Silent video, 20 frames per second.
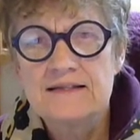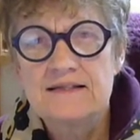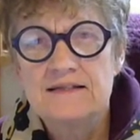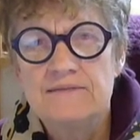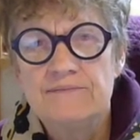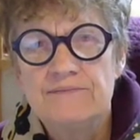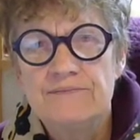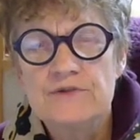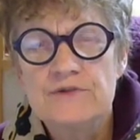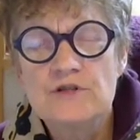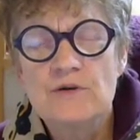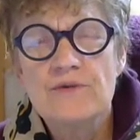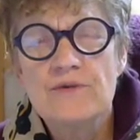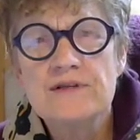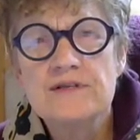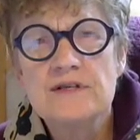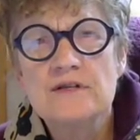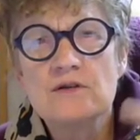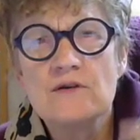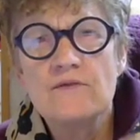So this is
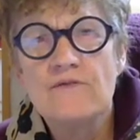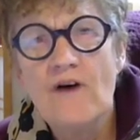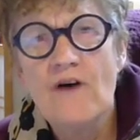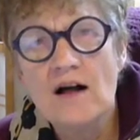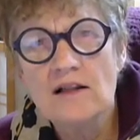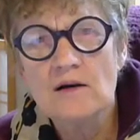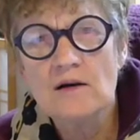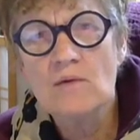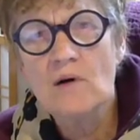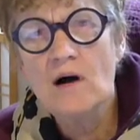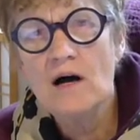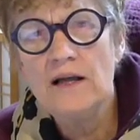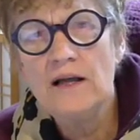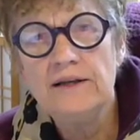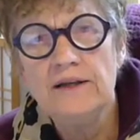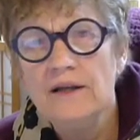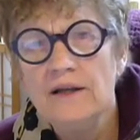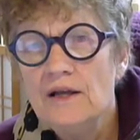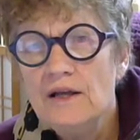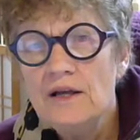a follow-on
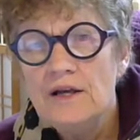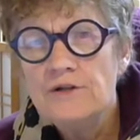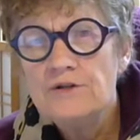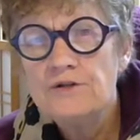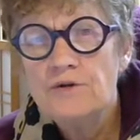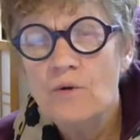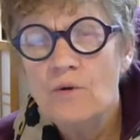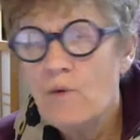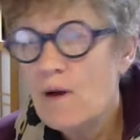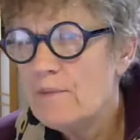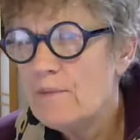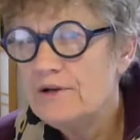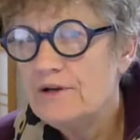to a webinar